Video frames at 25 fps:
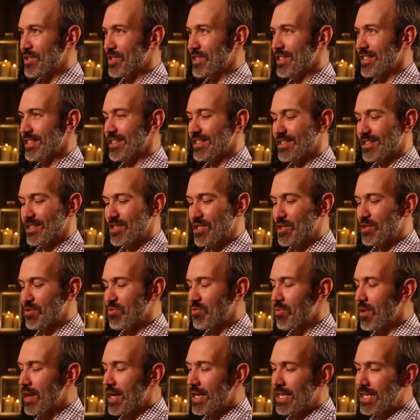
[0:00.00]
She's she's
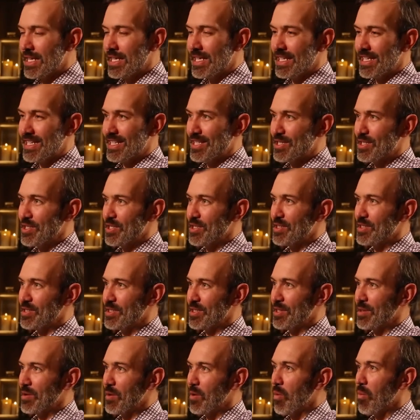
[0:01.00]
radiant. She's
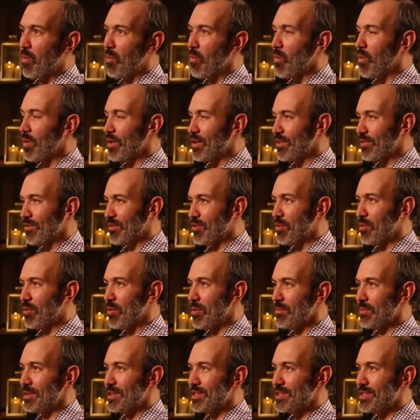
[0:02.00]
a wonderful
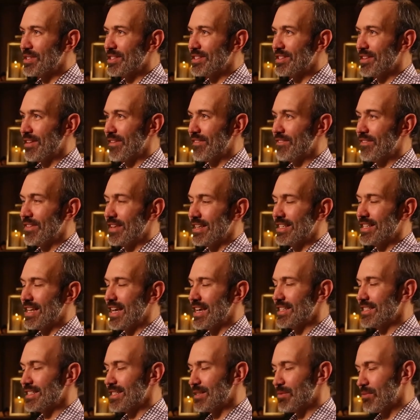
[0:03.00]
woman. She's
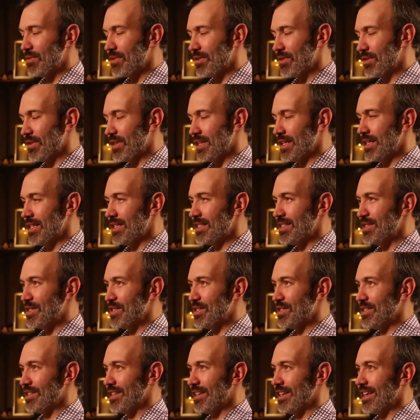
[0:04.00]
fantastic with our kids.
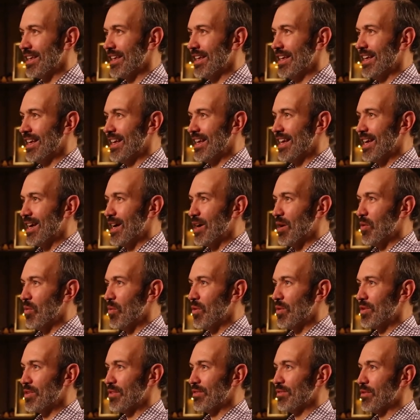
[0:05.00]
She's a, a
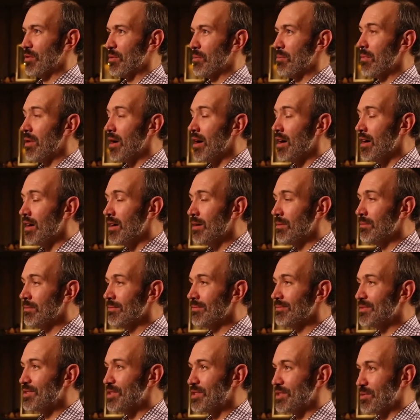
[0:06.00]
wonderful mom.
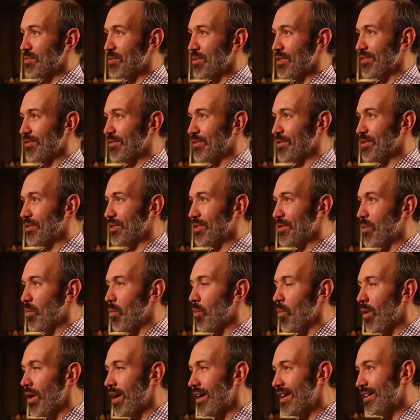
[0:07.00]
She's a wonderful
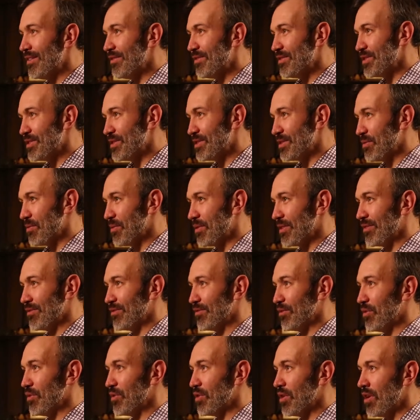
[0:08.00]
wife. She's a
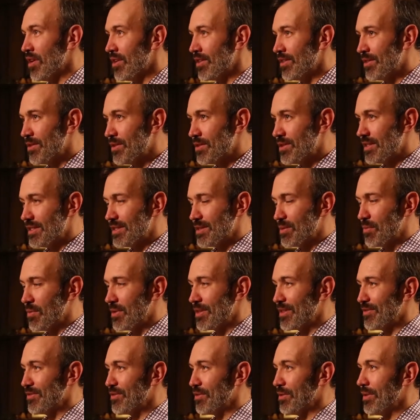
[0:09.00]
wonderful daughter. She's a
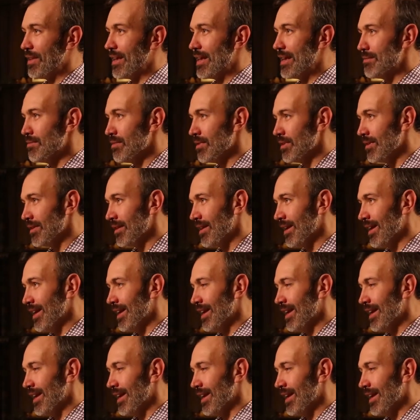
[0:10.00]
wonderful neighbor.